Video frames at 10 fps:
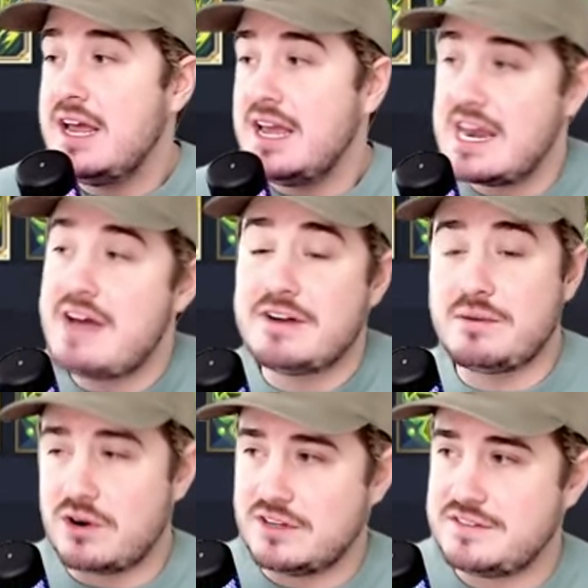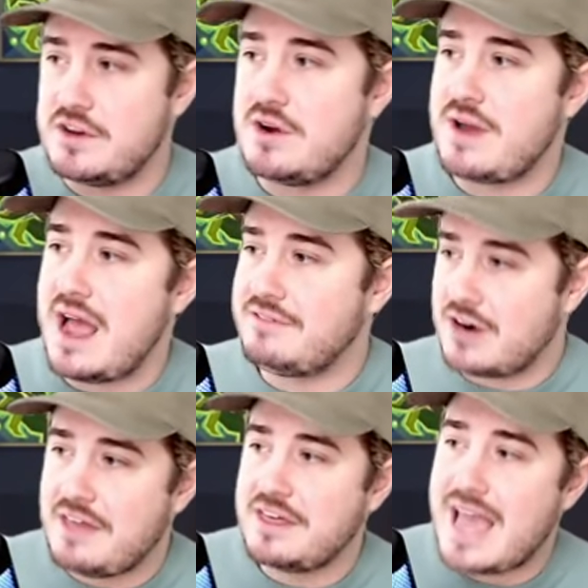In every world, if you don't have her,
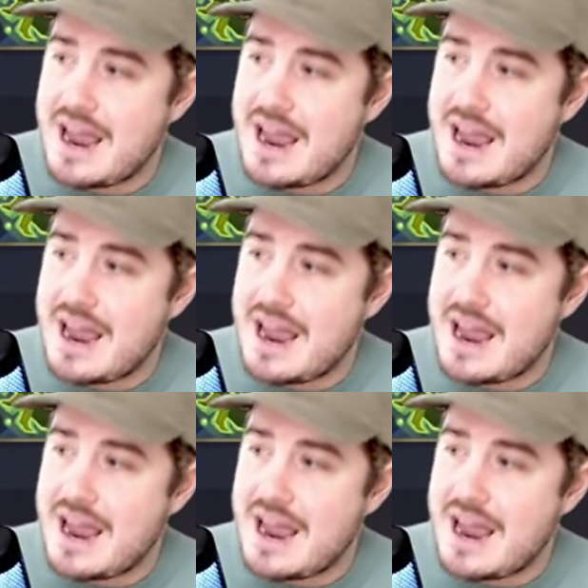I think